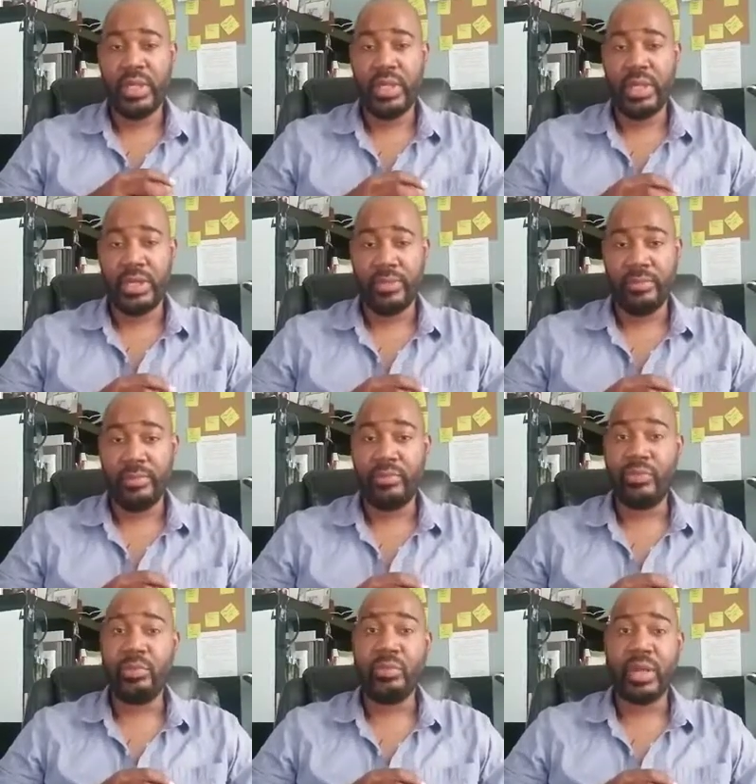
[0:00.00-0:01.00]

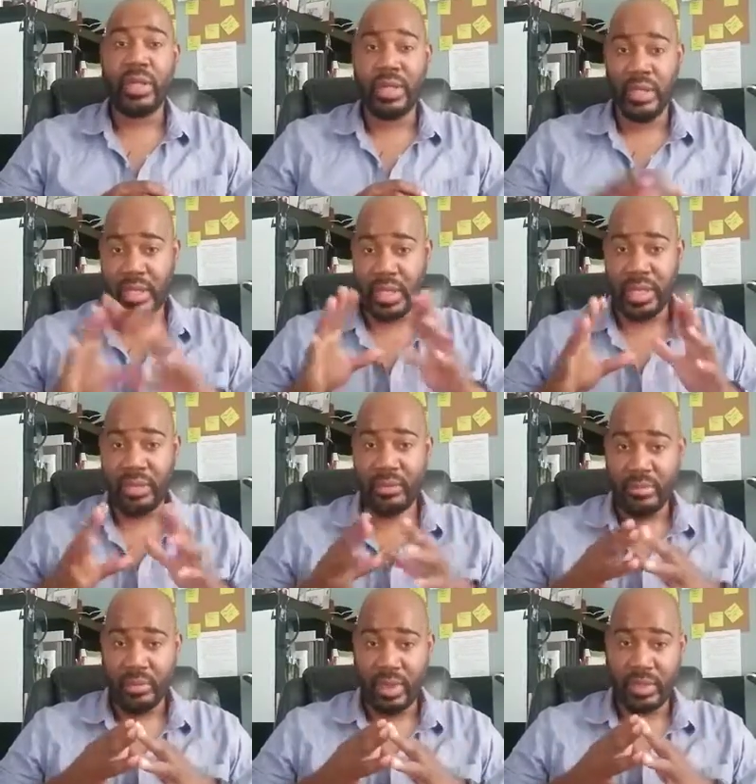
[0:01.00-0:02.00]
And
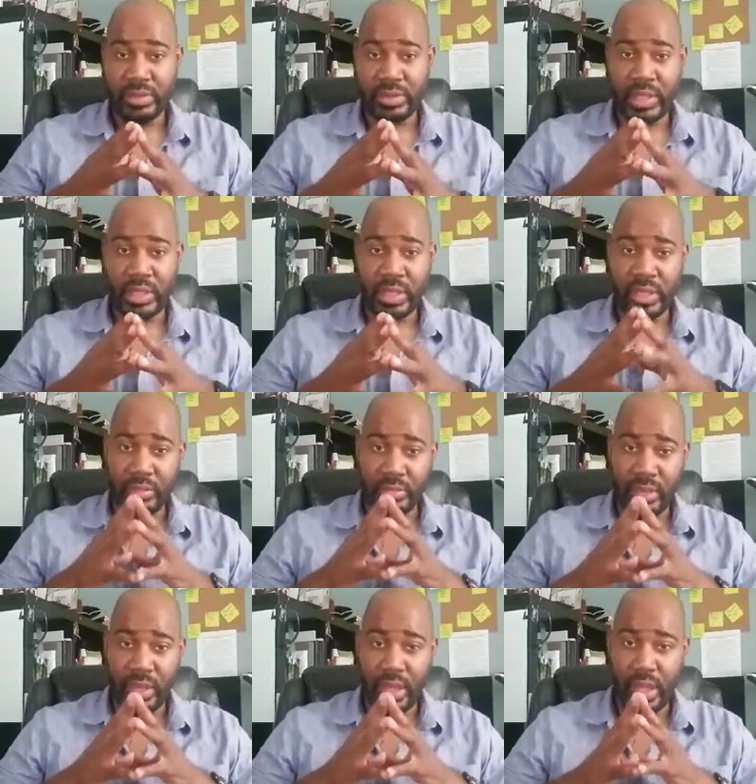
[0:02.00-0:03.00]
again, understand that
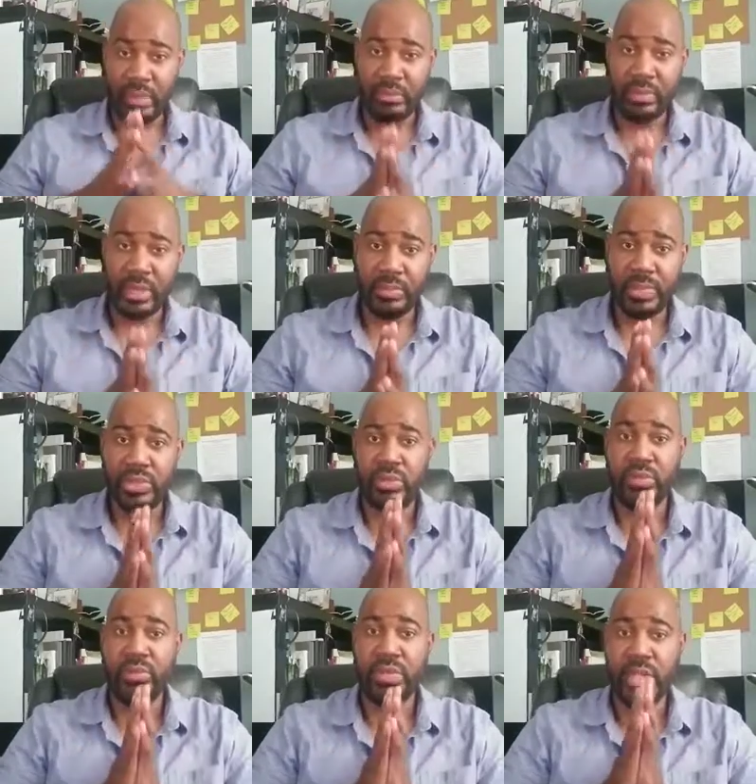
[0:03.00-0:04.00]
I'm coming to
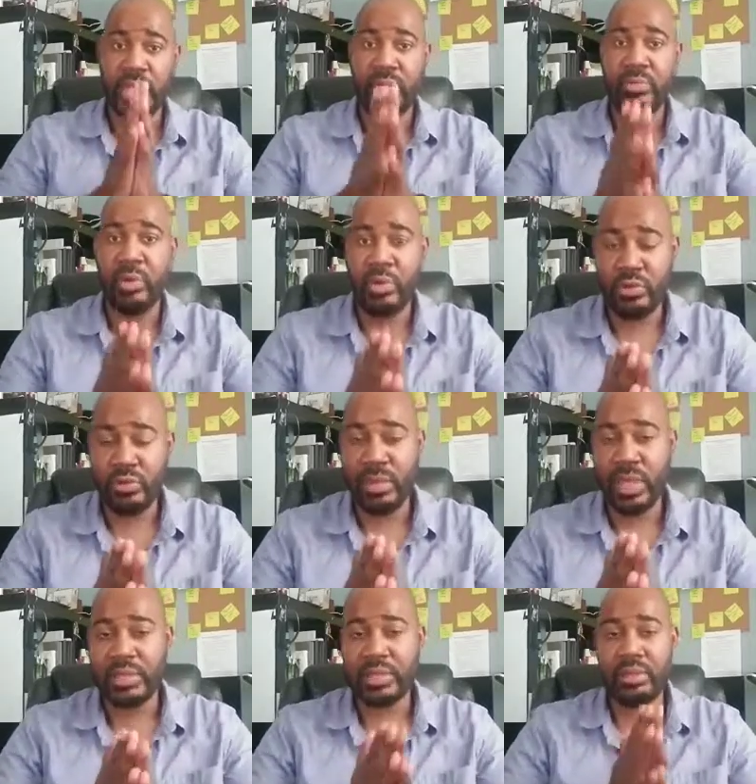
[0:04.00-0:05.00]
you telling you
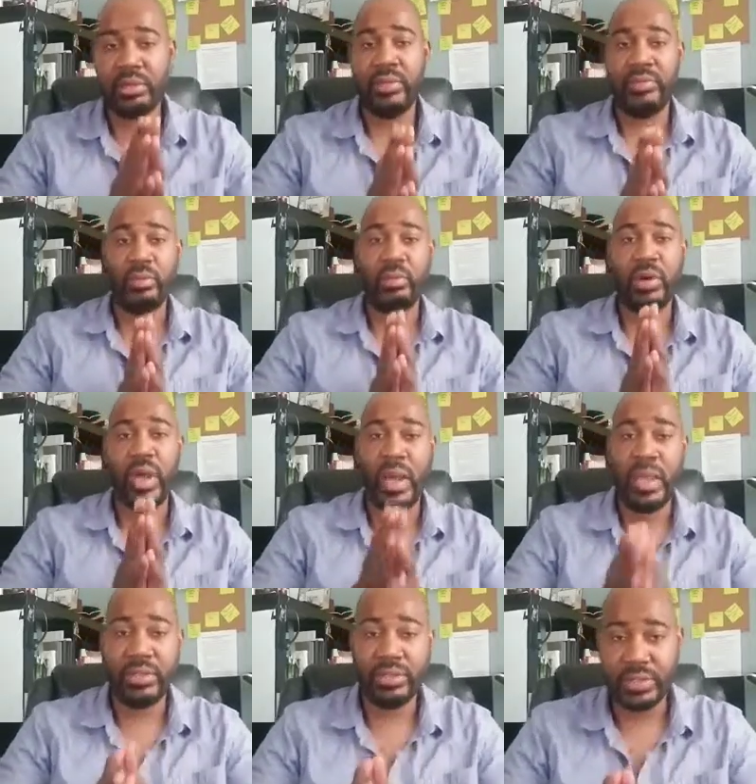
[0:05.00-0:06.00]
my story from where
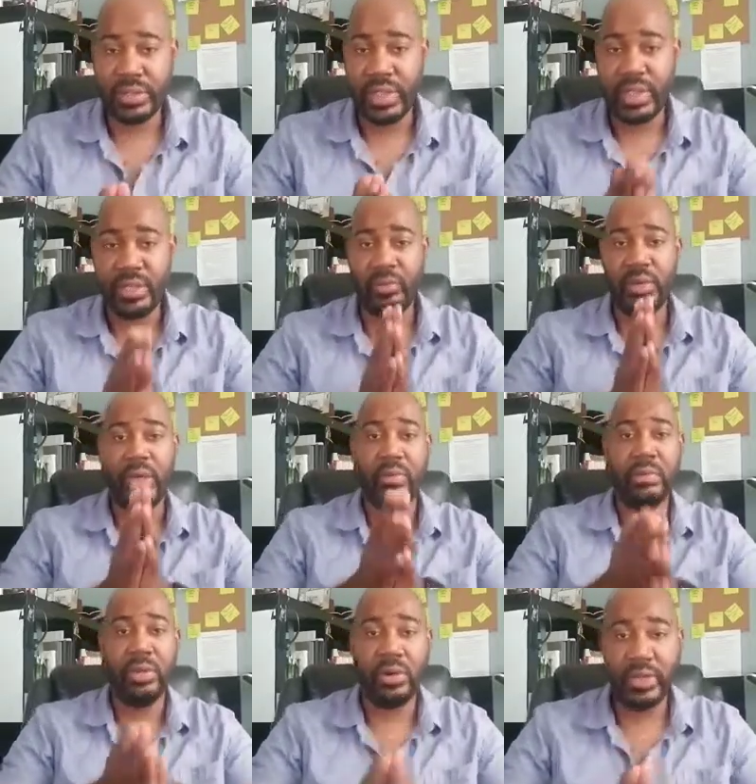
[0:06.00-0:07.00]
I understand and what
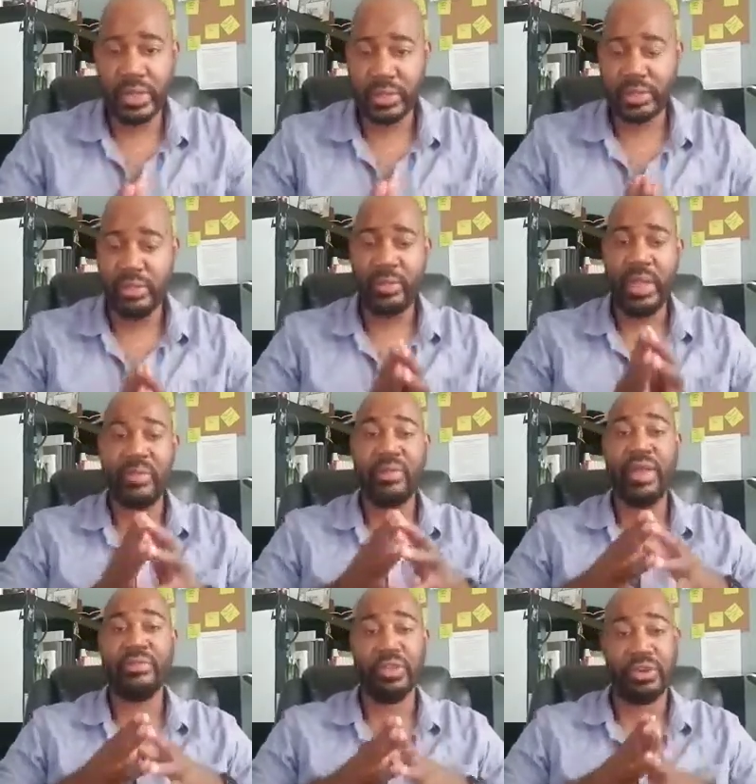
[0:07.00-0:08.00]
I'm learning. So if I
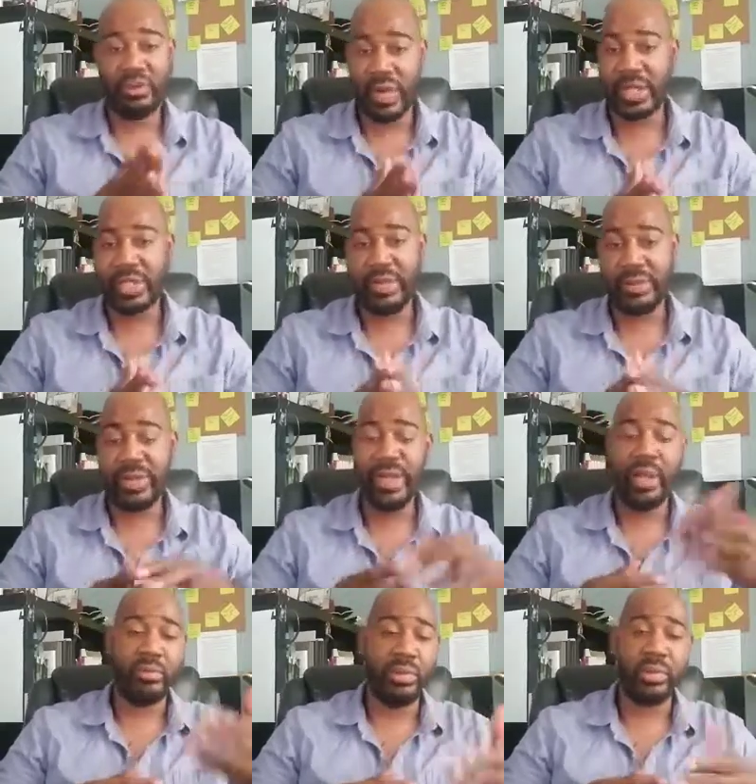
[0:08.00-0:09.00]
ever have to correct
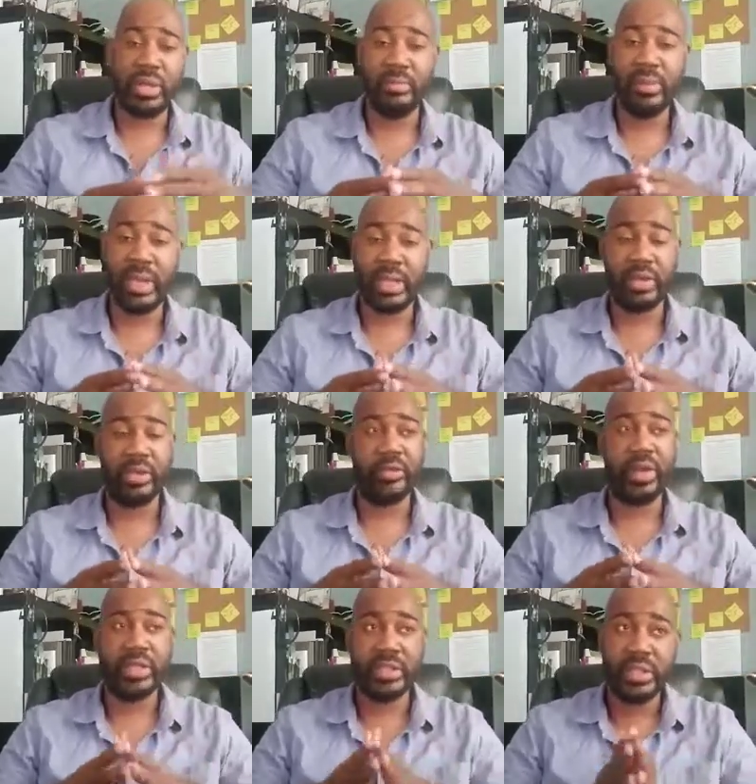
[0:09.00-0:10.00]
anything, I will come back and
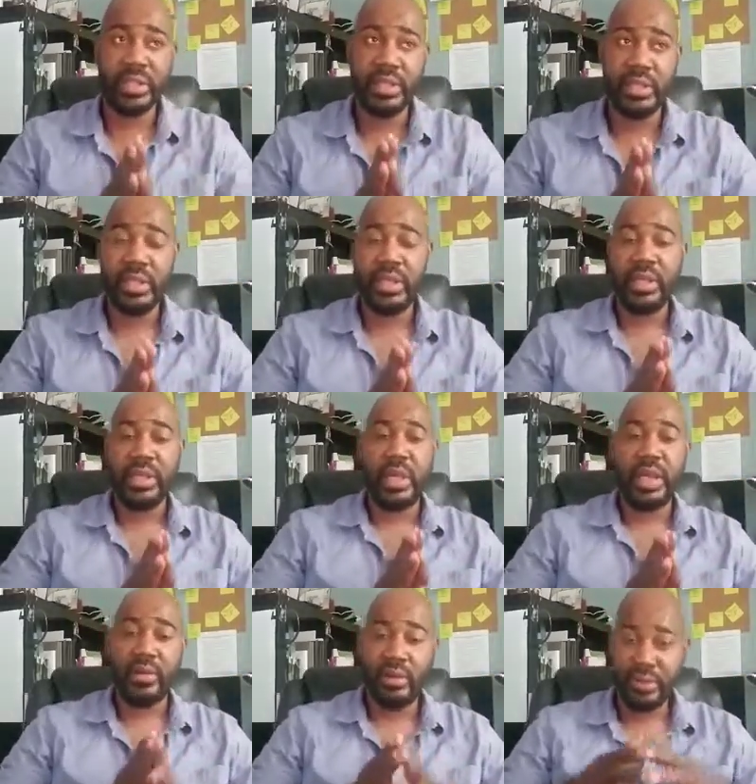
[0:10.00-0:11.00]
correct it.
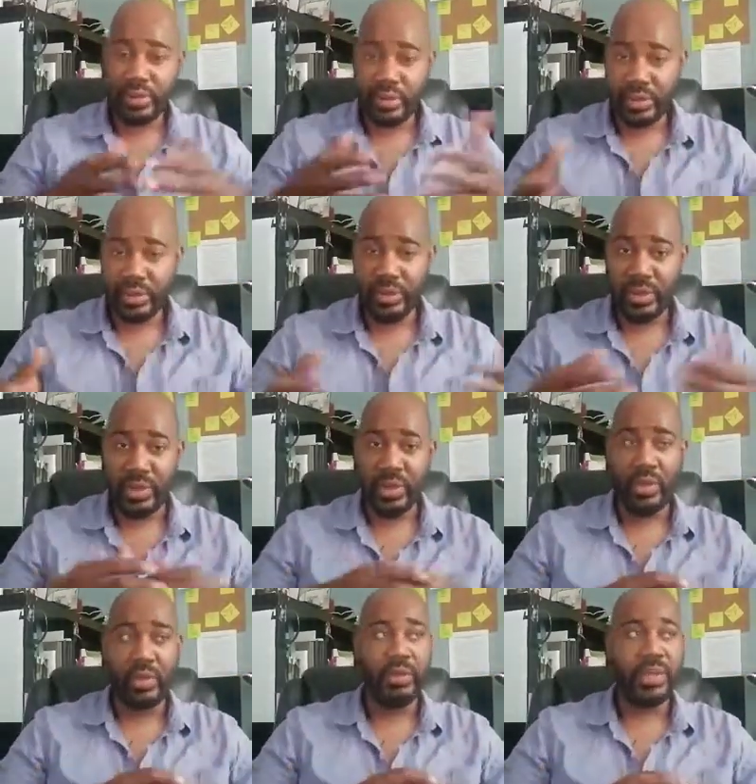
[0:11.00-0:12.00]
However,
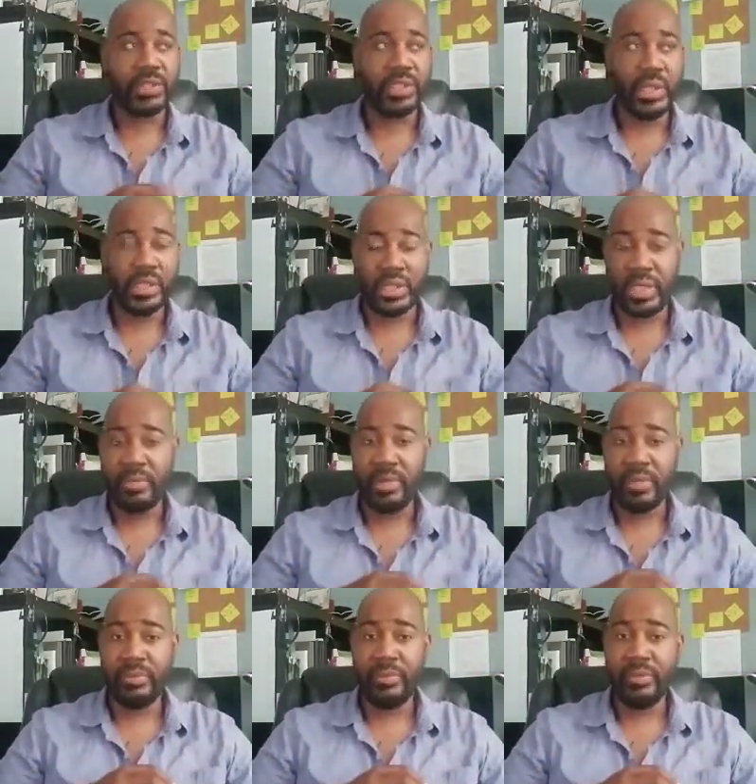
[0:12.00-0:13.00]
the question has come
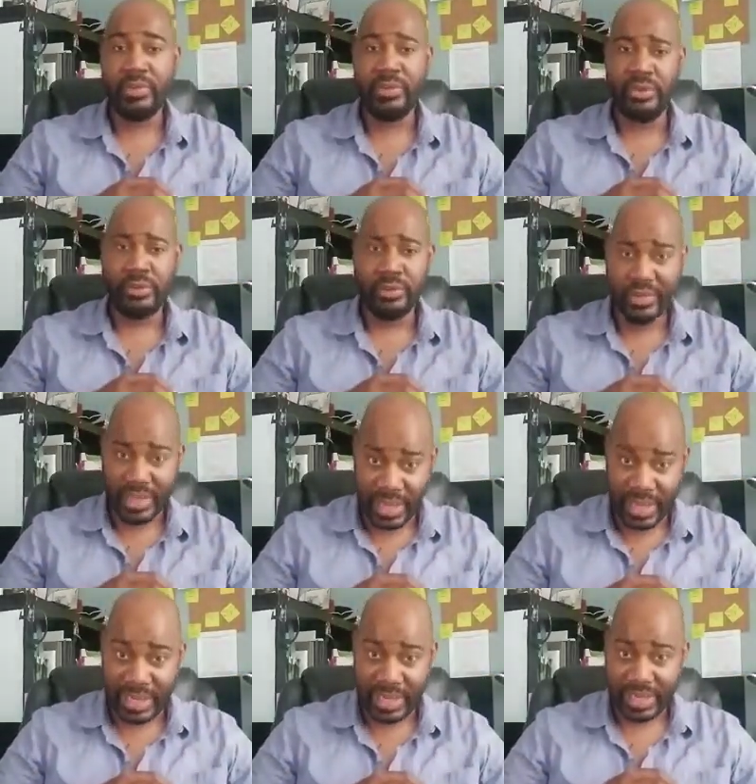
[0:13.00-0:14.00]
up, do you
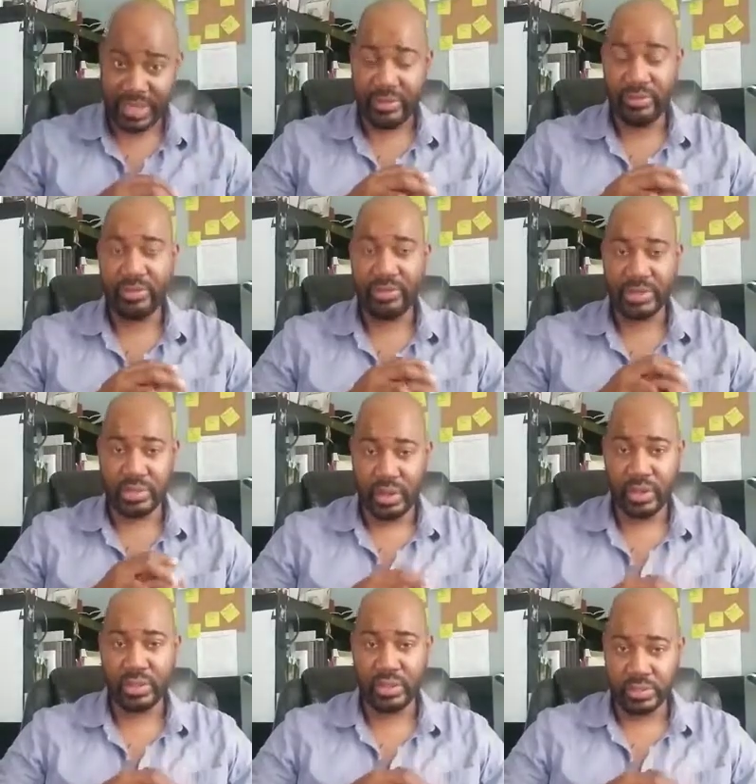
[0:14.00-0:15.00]
die from
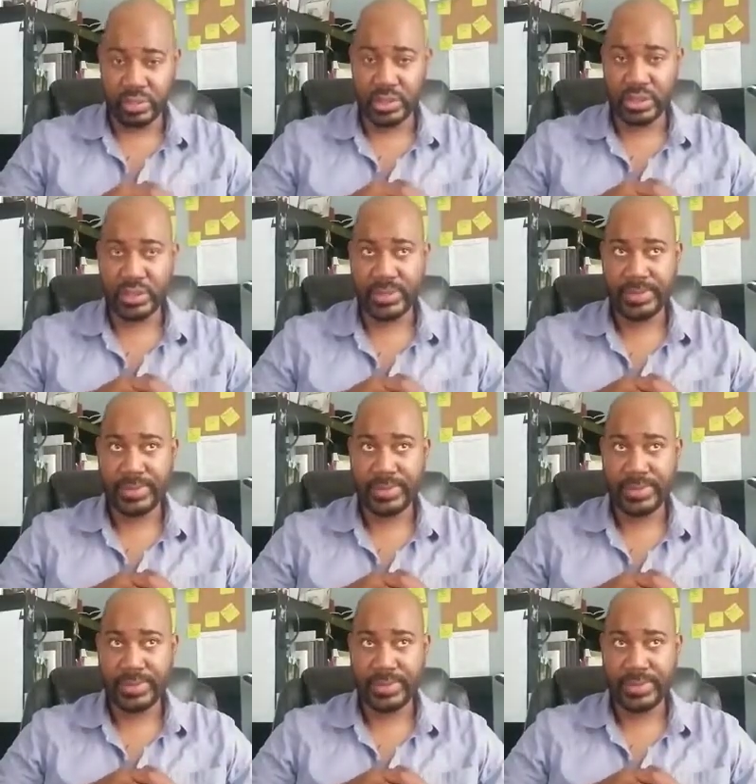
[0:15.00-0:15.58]
sarcoidosis?